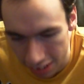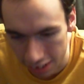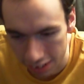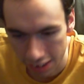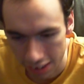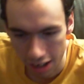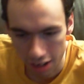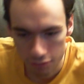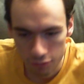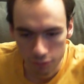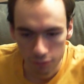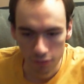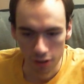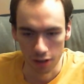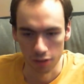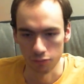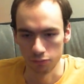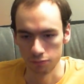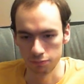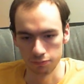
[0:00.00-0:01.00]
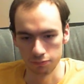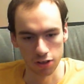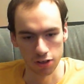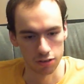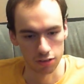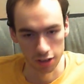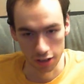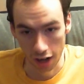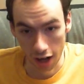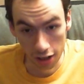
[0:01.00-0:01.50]
that.
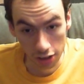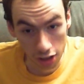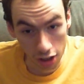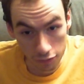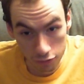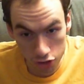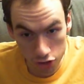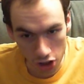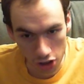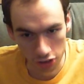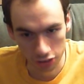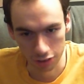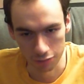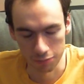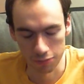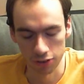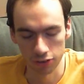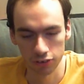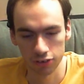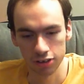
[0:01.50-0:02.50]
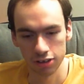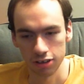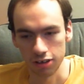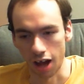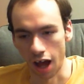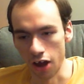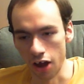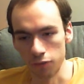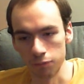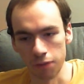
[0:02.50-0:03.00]
Like, I love chocolate milk.
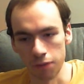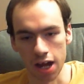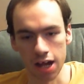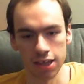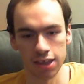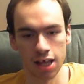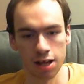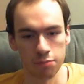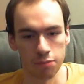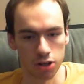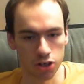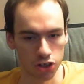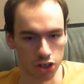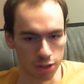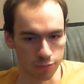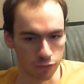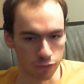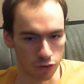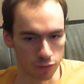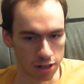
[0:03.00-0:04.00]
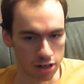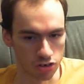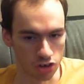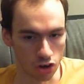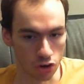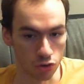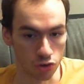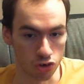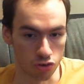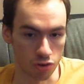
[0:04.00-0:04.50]
I don't buy it that much anymore because I
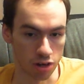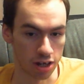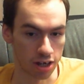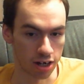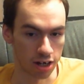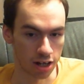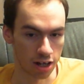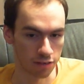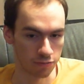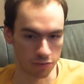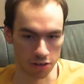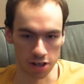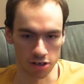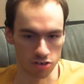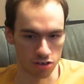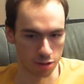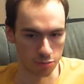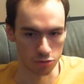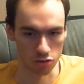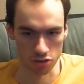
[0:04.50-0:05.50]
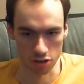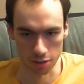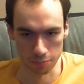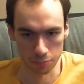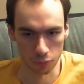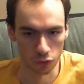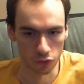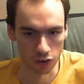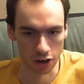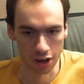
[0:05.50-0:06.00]
don't drink it enough. It ends up just I
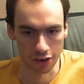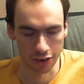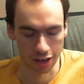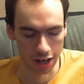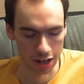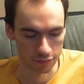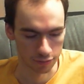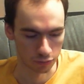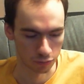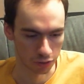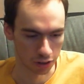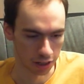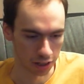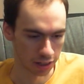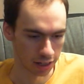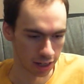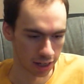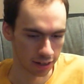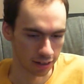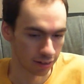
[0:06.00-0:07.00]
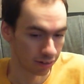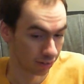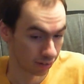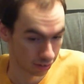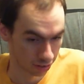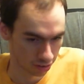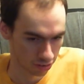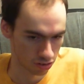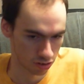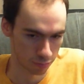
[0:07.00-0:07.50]
pour out half of what I get, and
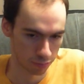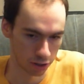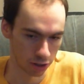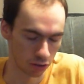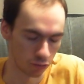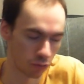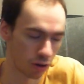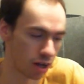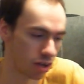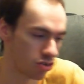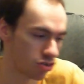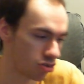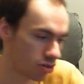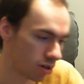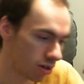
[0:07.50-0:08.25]
it ends up being a waste.